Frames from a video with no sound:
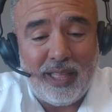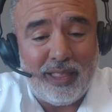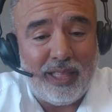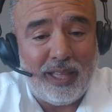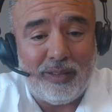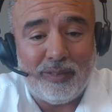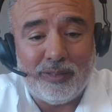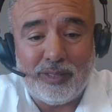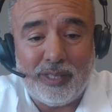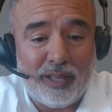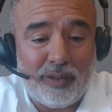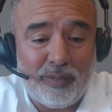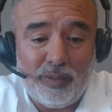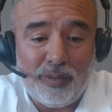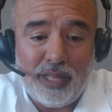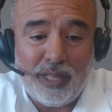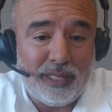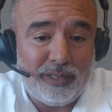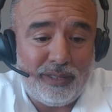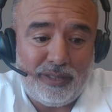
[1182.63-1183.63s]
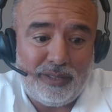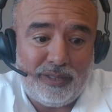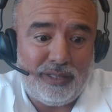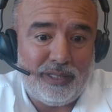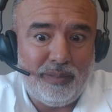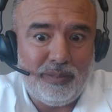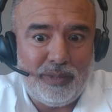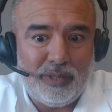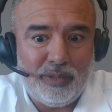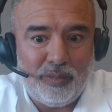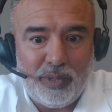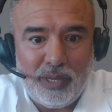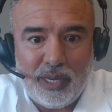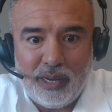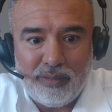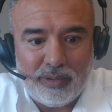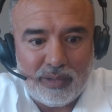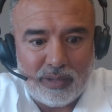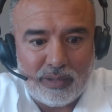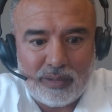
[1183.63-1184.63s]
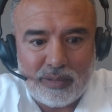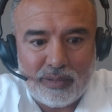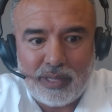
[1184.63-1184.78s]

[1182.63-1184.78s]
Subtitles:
that was like, well, that's something we never